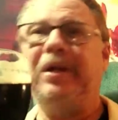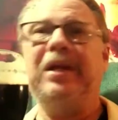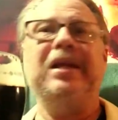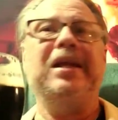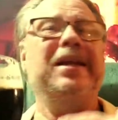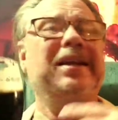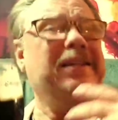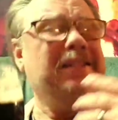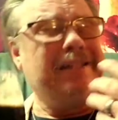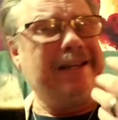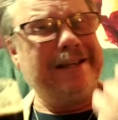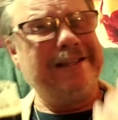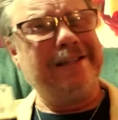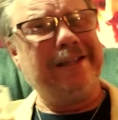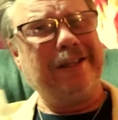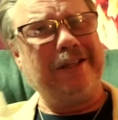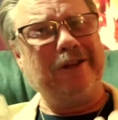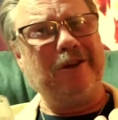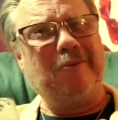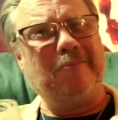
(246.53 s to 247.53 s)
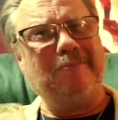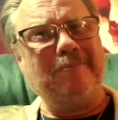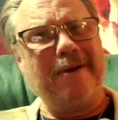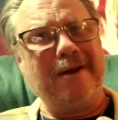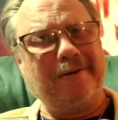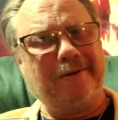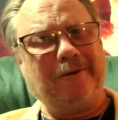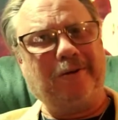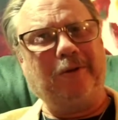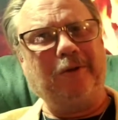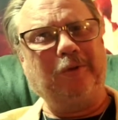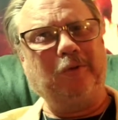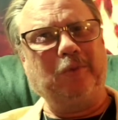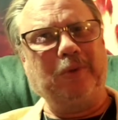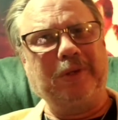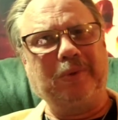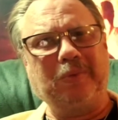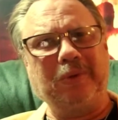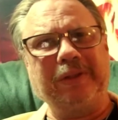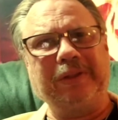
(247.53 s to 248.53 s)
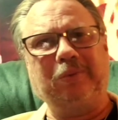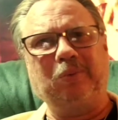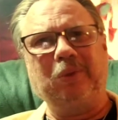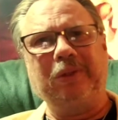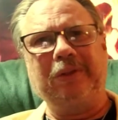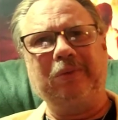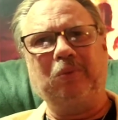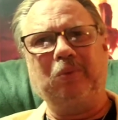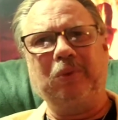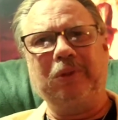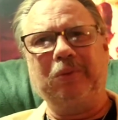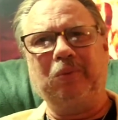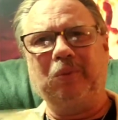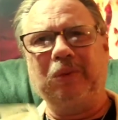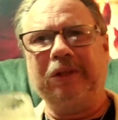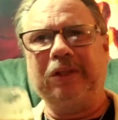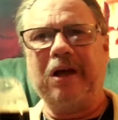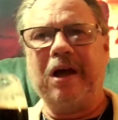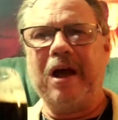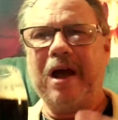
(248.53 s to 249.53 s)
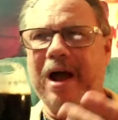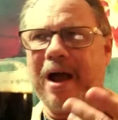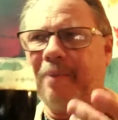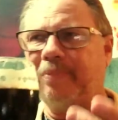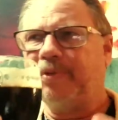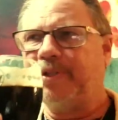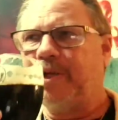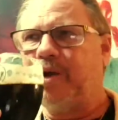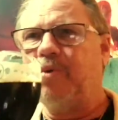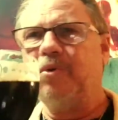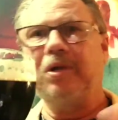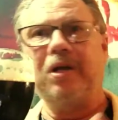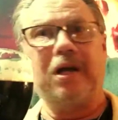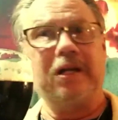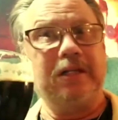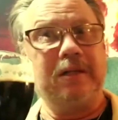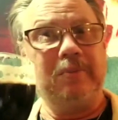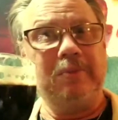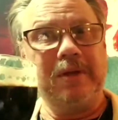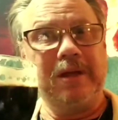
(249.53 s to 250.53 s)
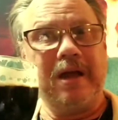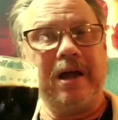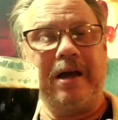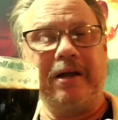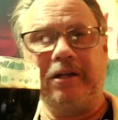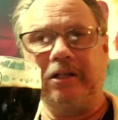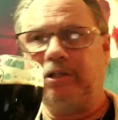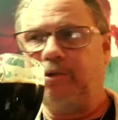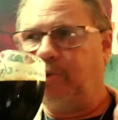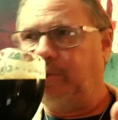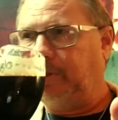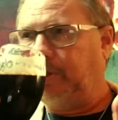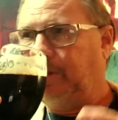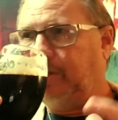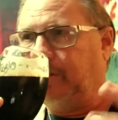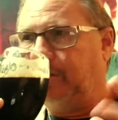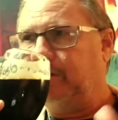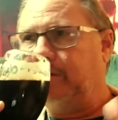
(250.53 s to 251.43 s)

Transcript: But it is a little muddled with the hops going on, to be honest with you.